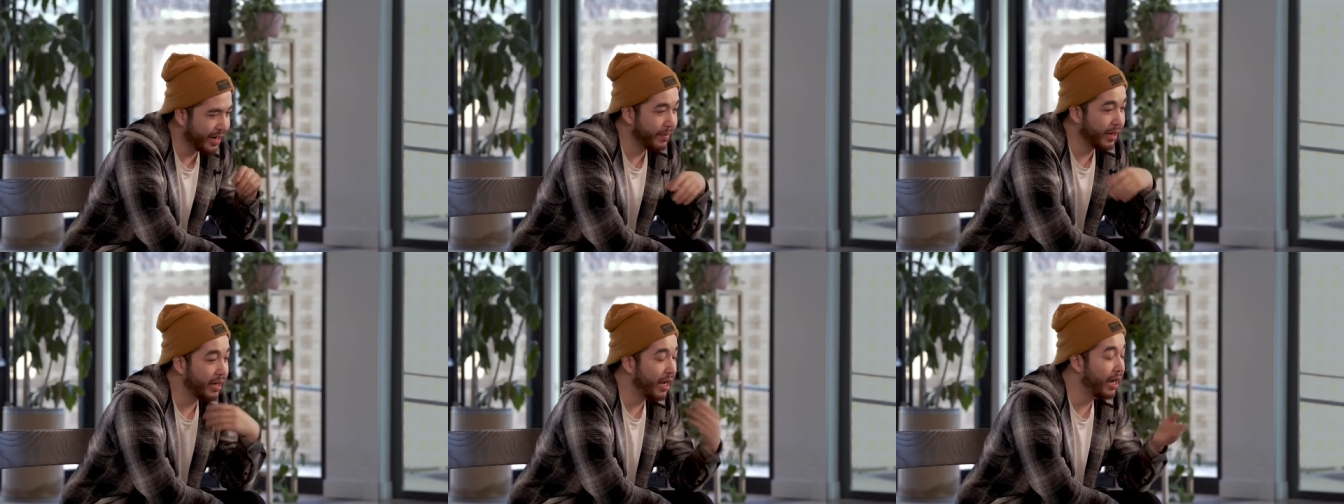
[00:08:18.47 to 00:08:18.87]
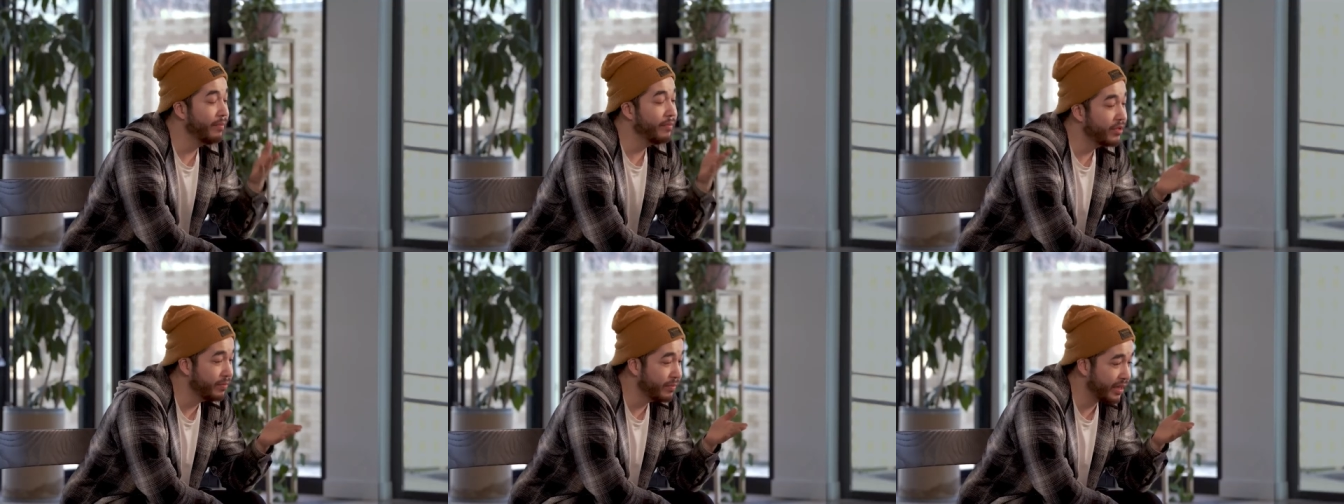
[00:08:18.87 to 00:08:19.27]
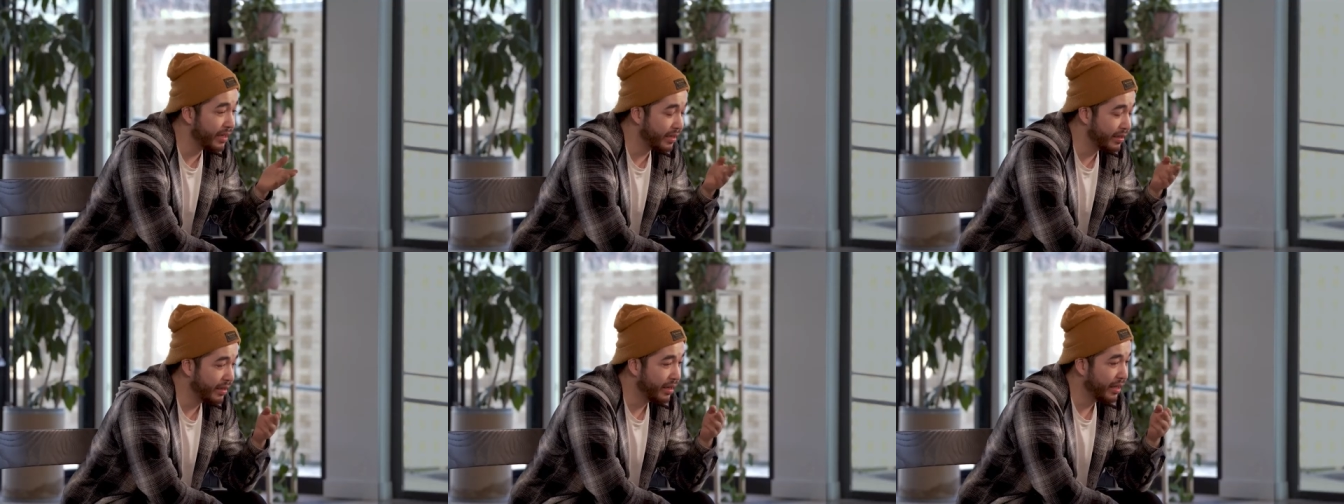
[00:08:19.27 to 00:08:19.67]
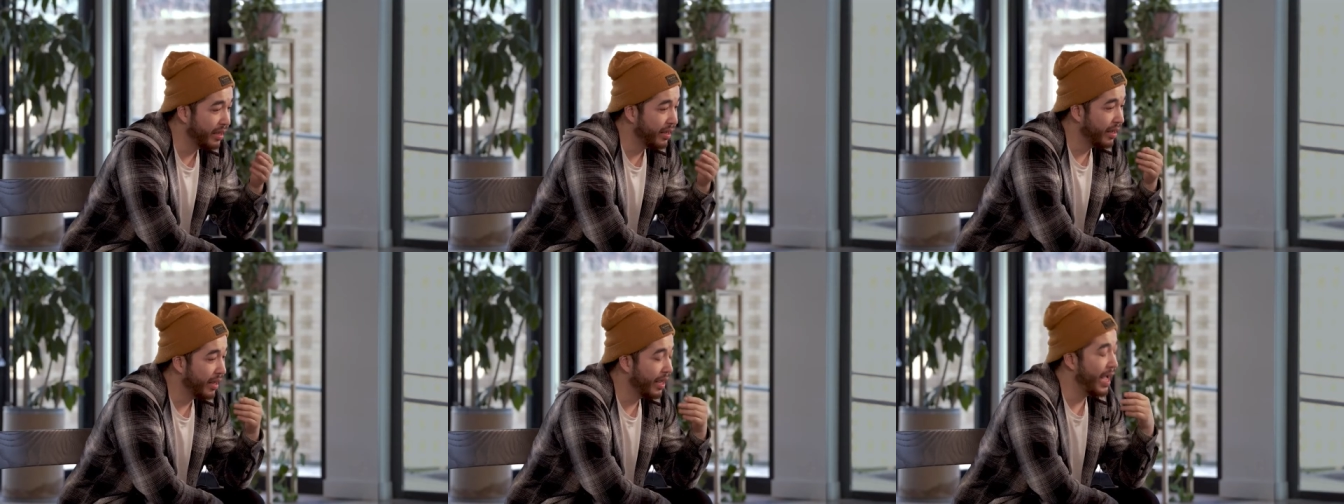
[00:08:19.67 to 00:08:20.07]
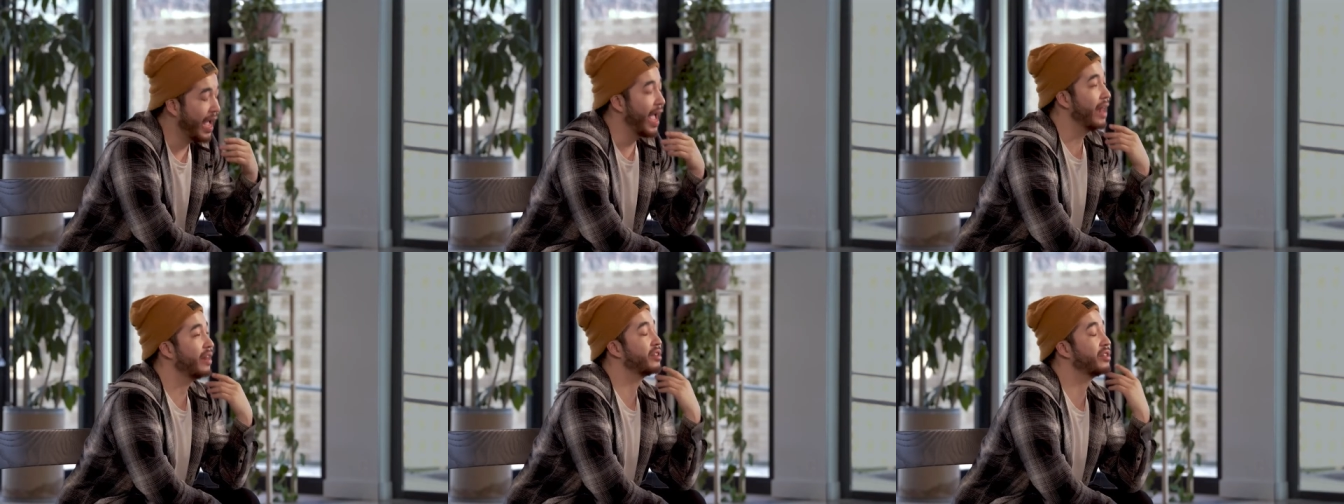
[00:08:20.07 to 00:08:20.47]
the time to come to me,
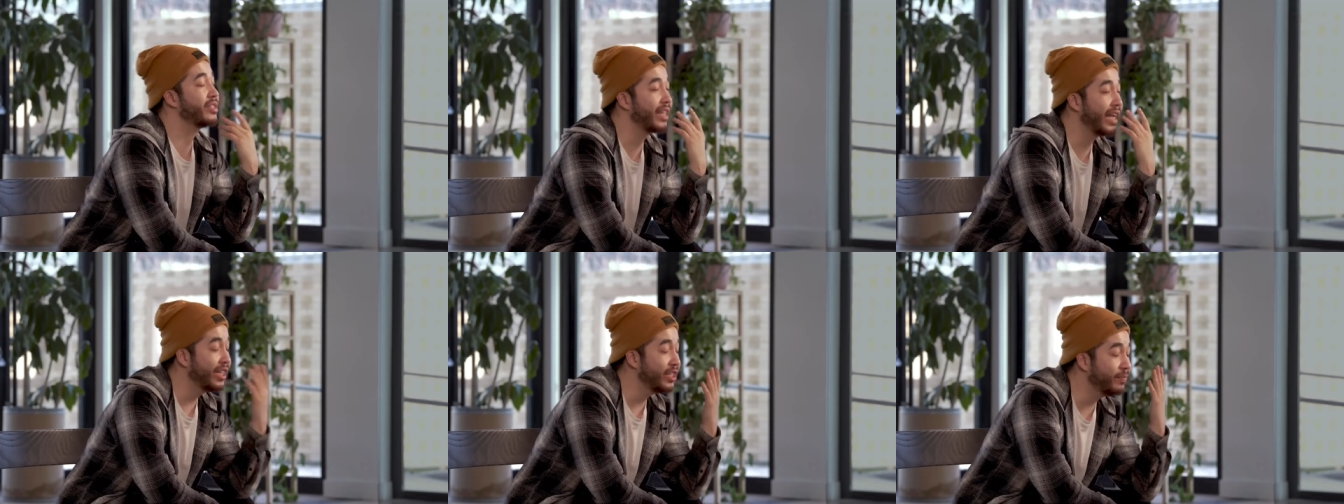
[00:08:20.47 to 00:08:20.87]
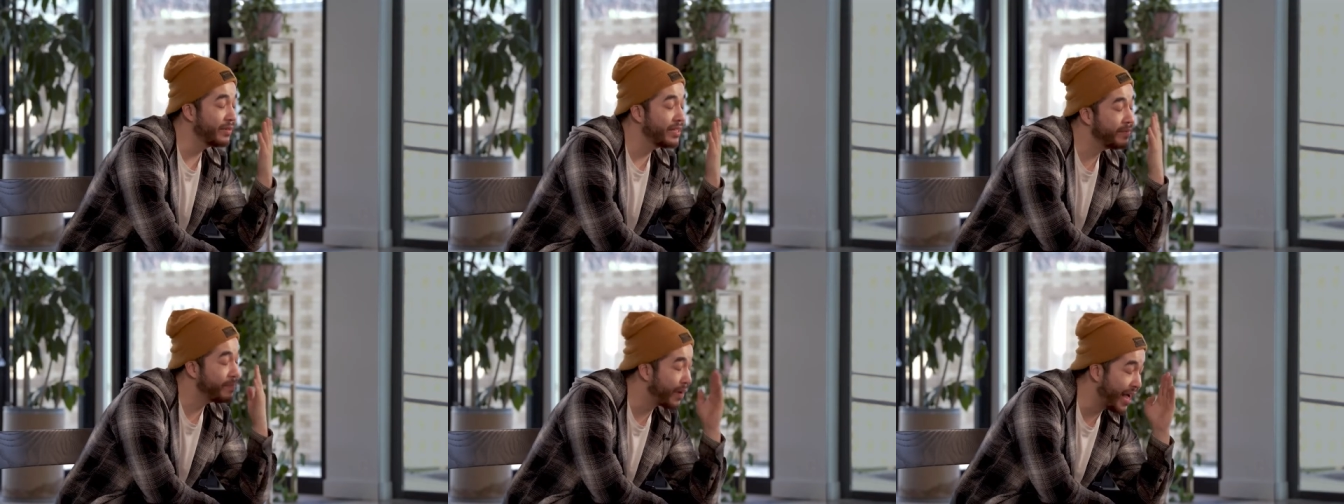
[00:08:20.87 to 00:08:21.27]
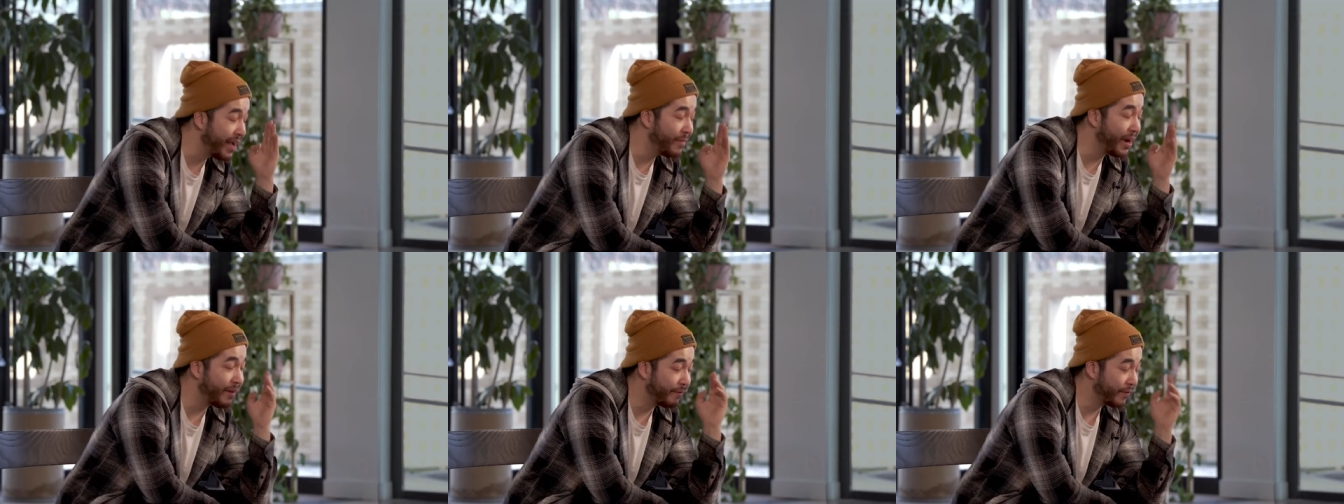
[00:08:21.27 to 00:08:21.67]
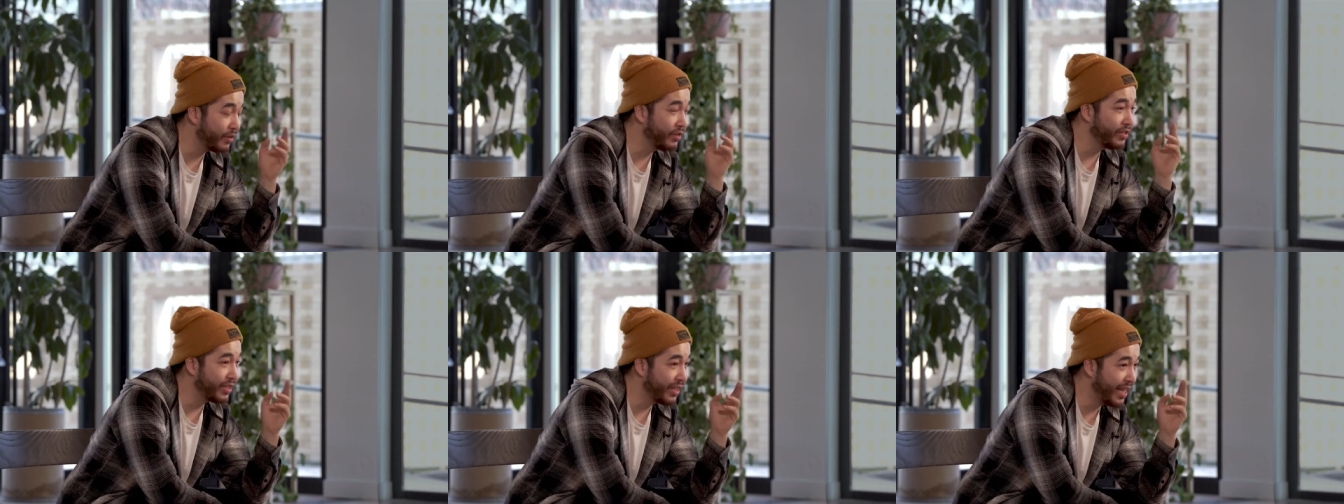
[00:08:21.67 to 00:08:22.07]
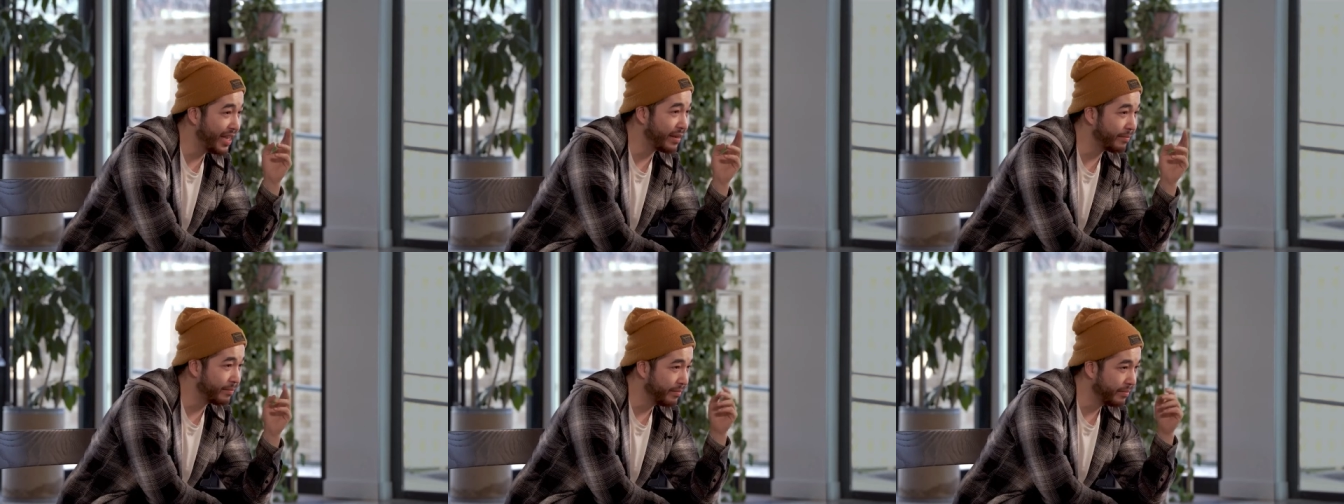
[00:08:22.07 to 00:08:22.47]
says me by my first
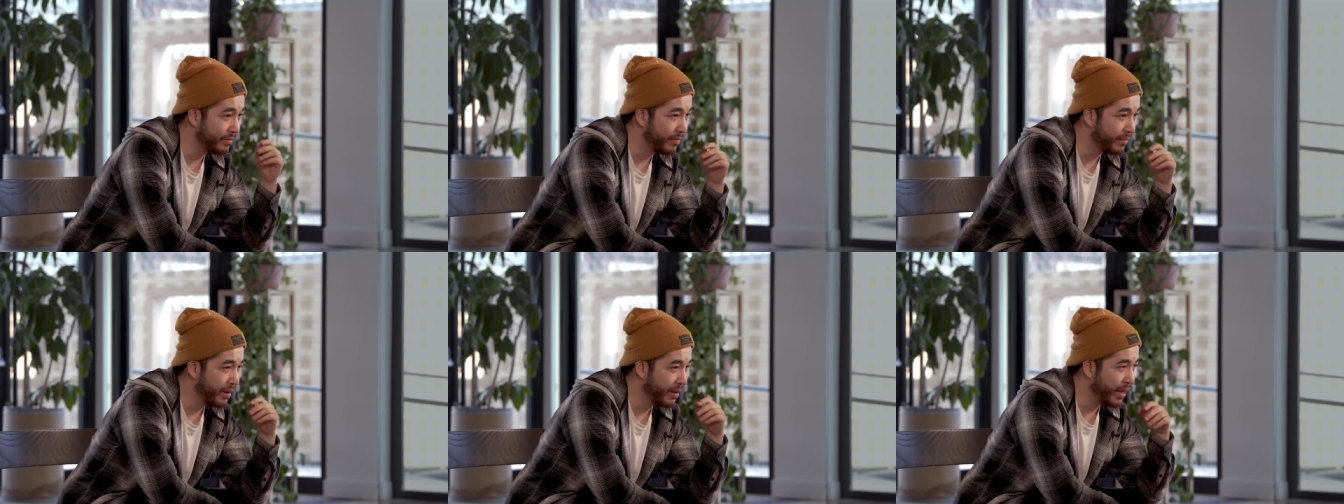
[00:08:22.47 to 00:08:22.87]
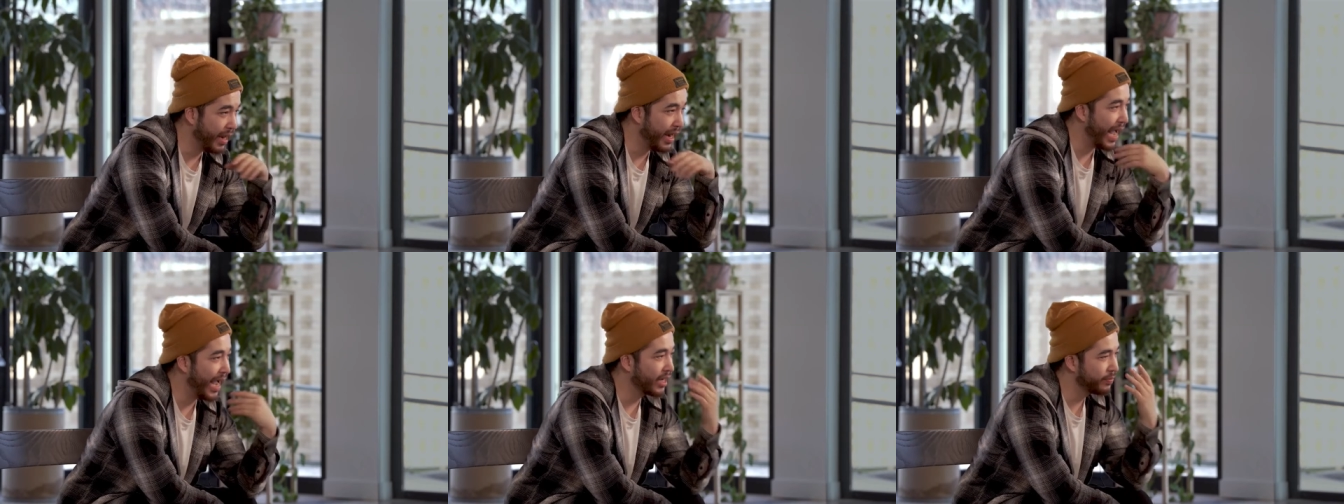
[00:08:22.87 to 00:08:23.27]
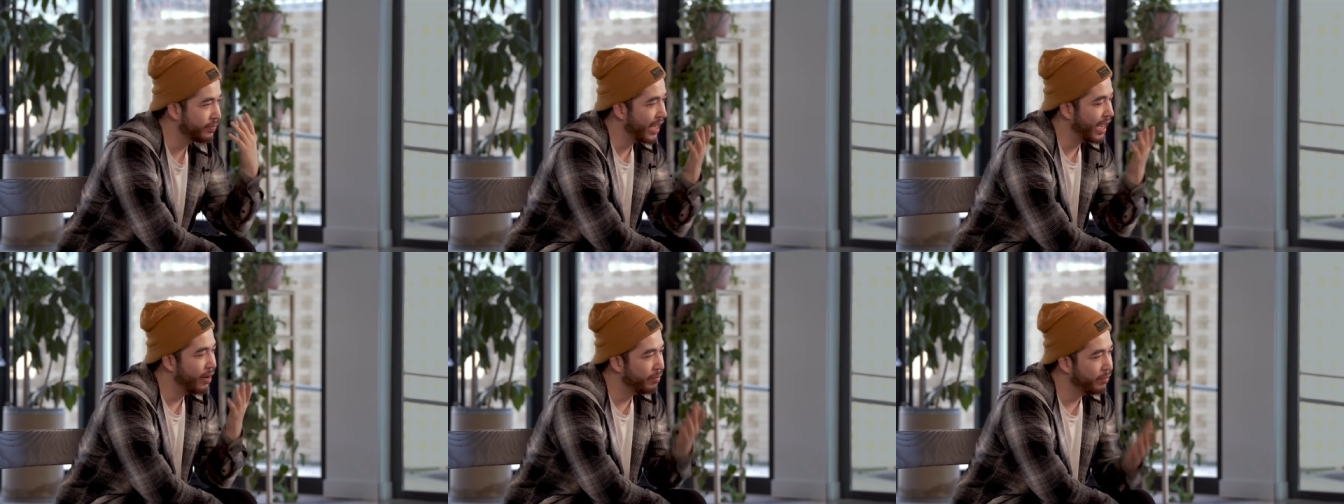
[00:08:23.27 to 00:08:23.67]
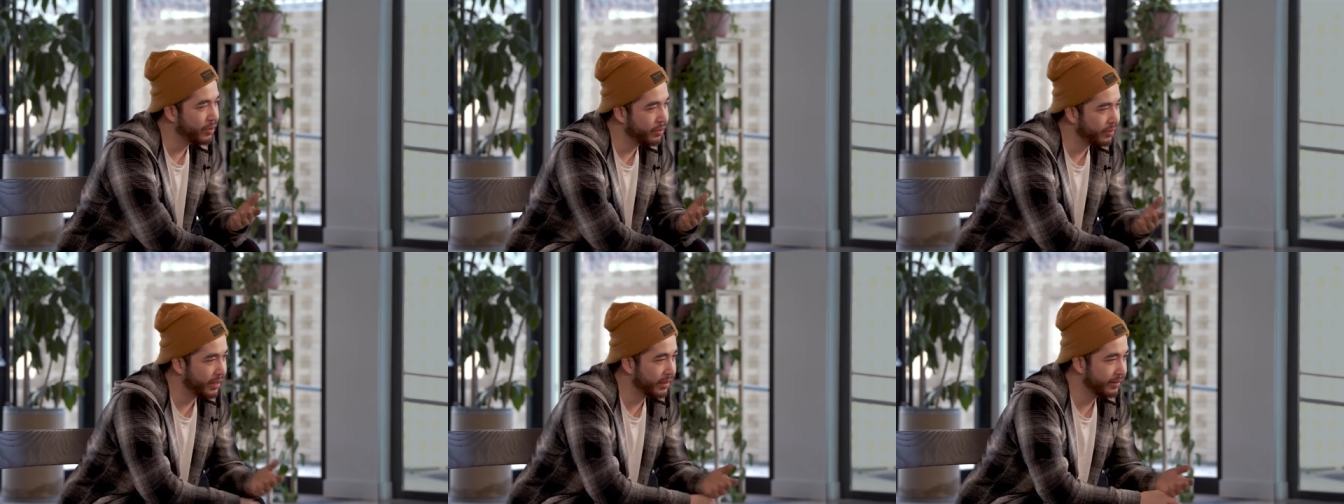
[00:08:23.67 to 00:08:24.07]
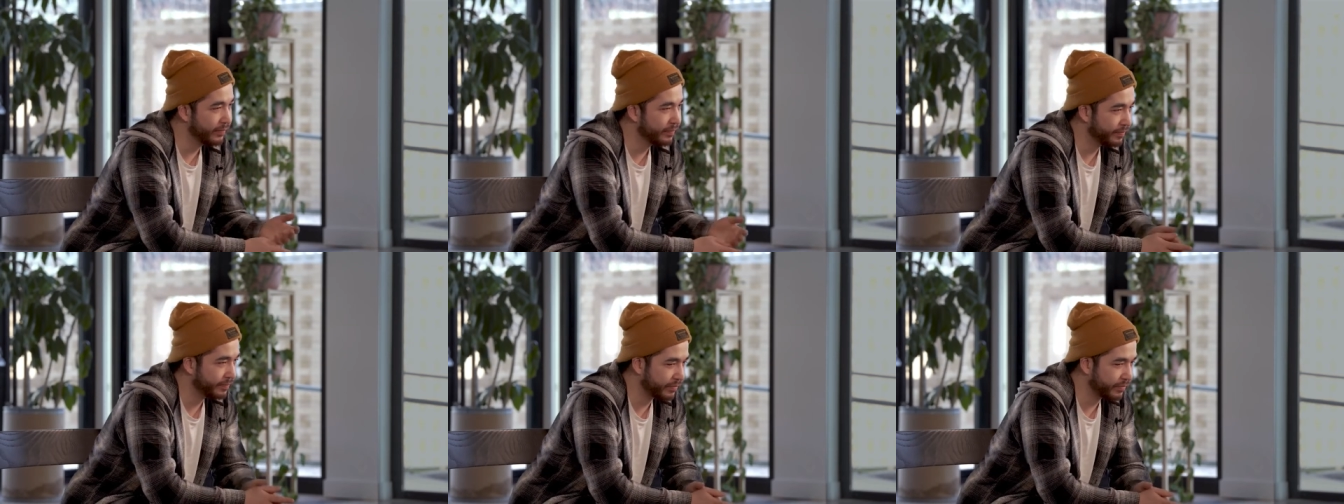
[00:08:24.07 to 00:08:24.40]
name, and asks me how I'm doing.